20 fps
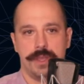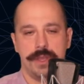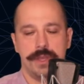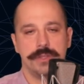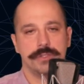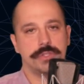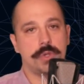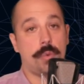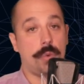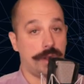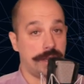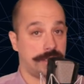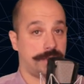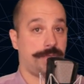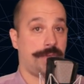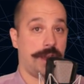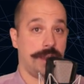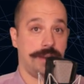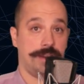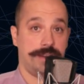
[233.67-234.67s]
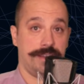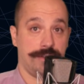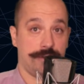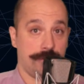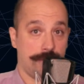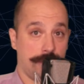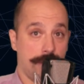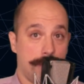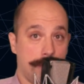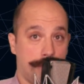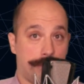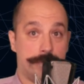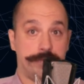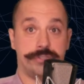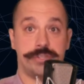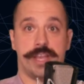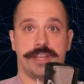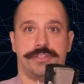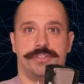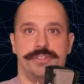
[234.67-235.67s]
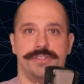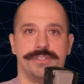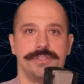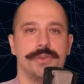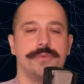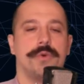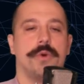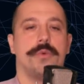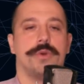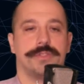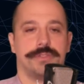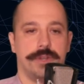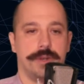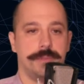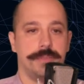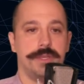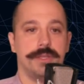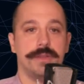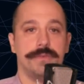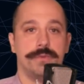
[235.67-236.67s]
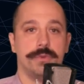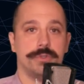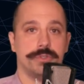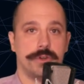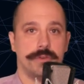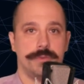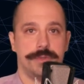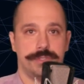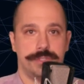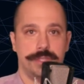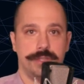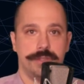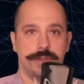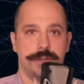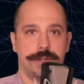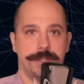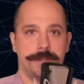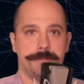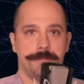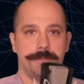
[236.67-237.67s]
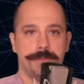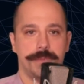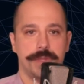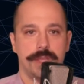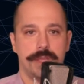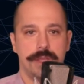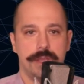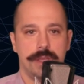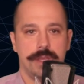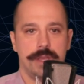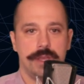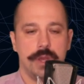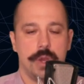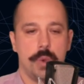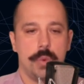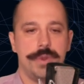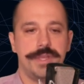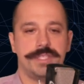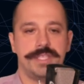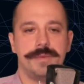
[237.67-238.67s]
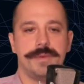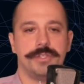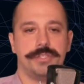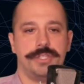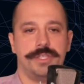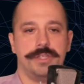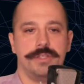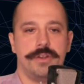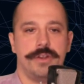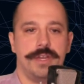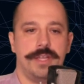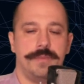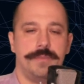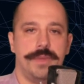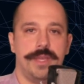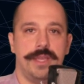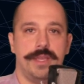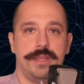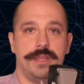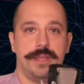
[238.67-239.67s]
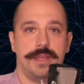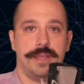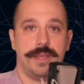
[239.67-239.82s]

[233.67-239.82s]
So what is finally our projections for what's going to be the future of machine learning? We see machine learning being